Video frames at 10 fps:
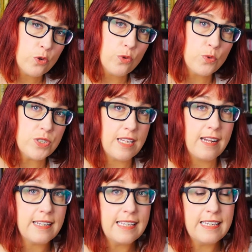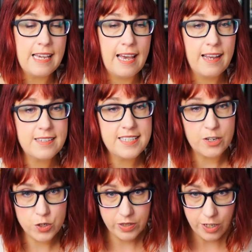who said he had
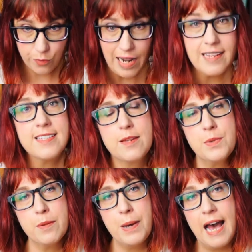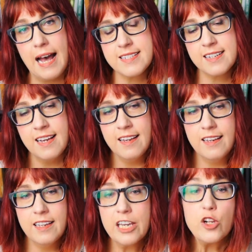sexually harassed them in the past,
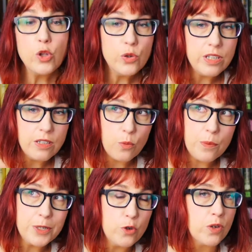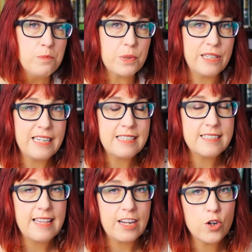including a woman who
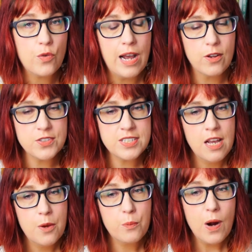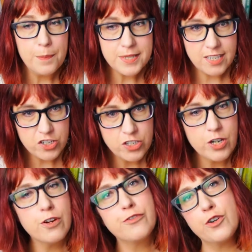complained that Krauss propositioned
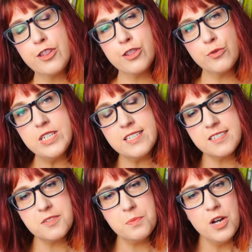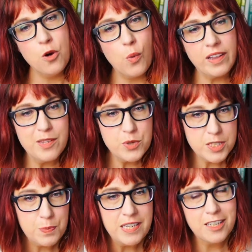her for a threesome while he
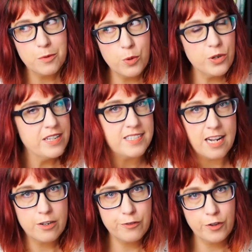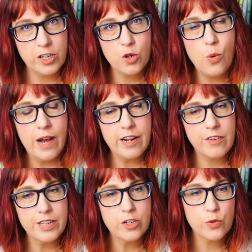was speaking aboard a Center for
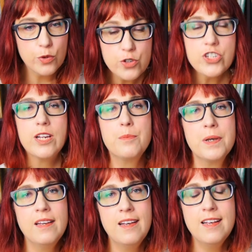Inquiry cruise ship.